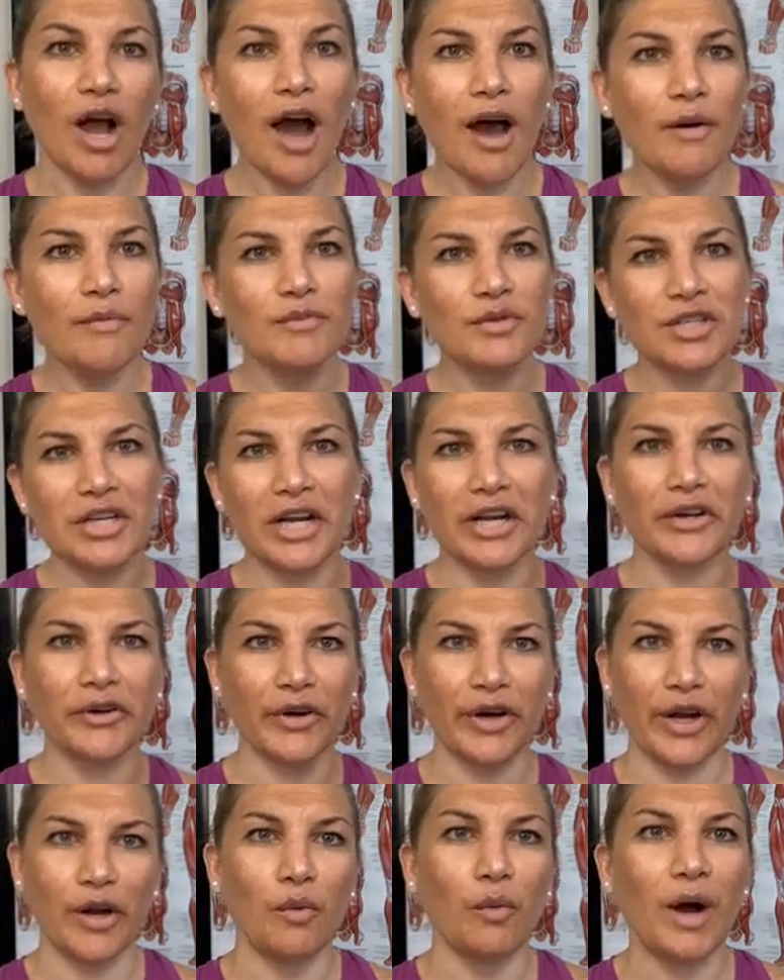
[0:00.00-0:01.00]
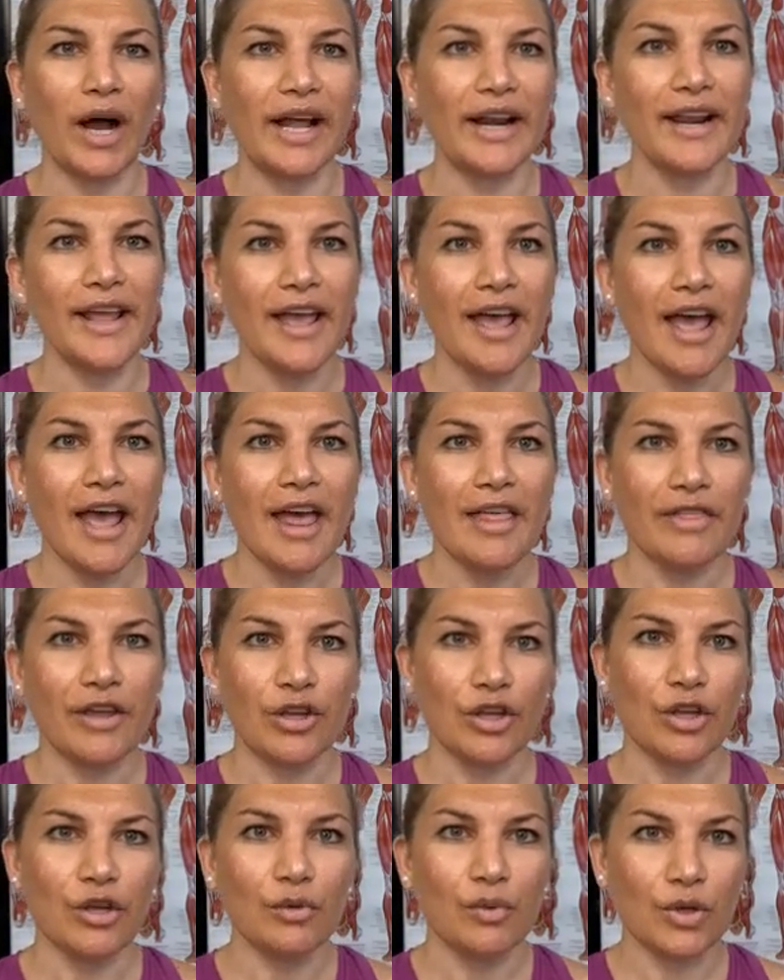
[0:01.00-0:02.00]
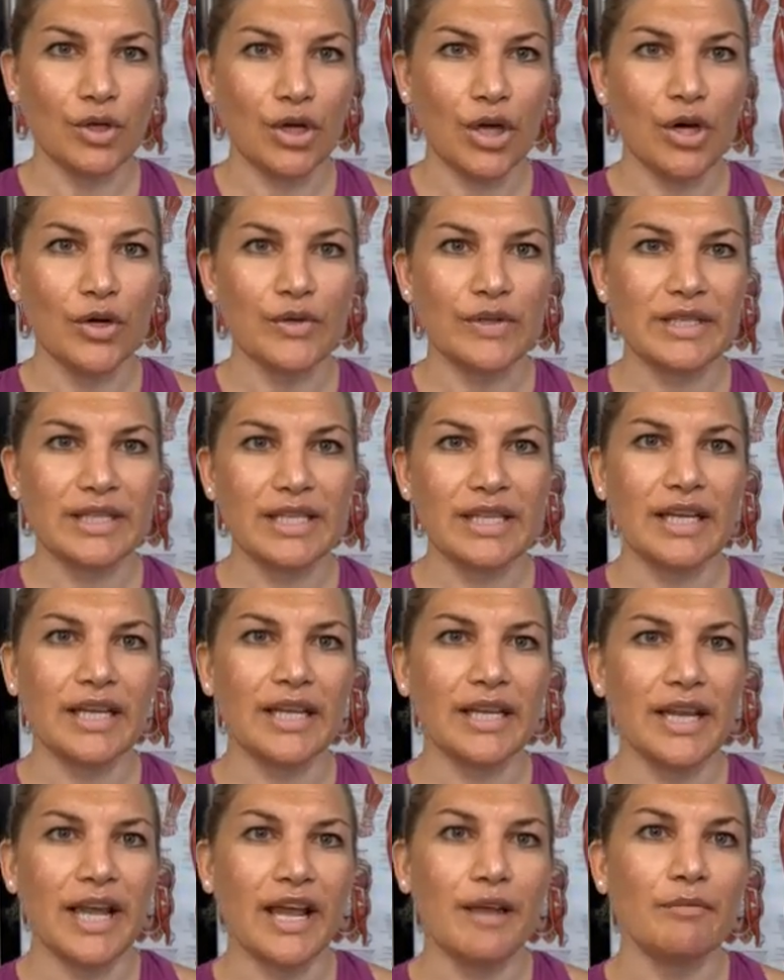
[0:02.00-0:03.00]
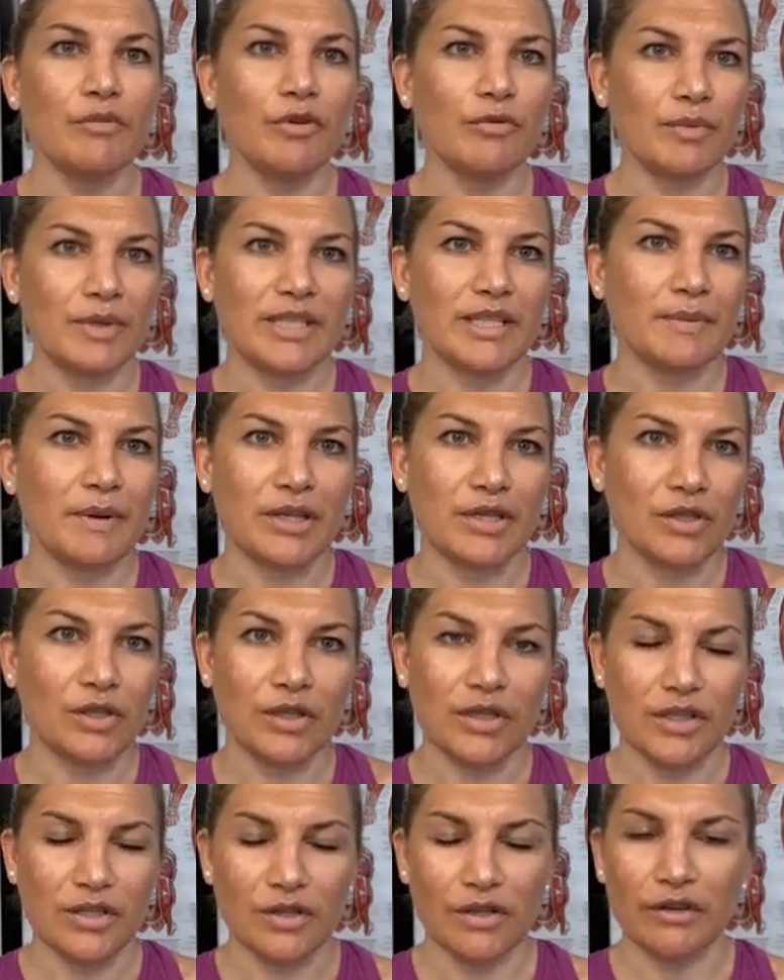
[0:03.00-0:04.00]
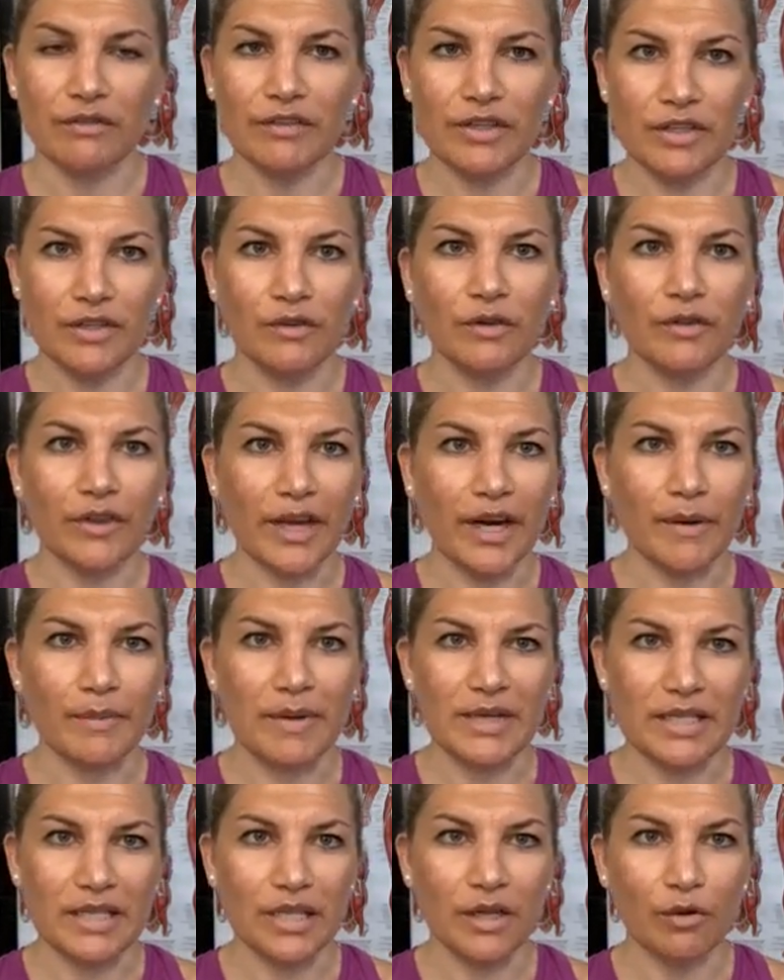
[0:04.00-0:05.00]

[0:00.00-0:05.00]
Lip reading: come January 1, that you would go see a movement specialist or a physical therapist,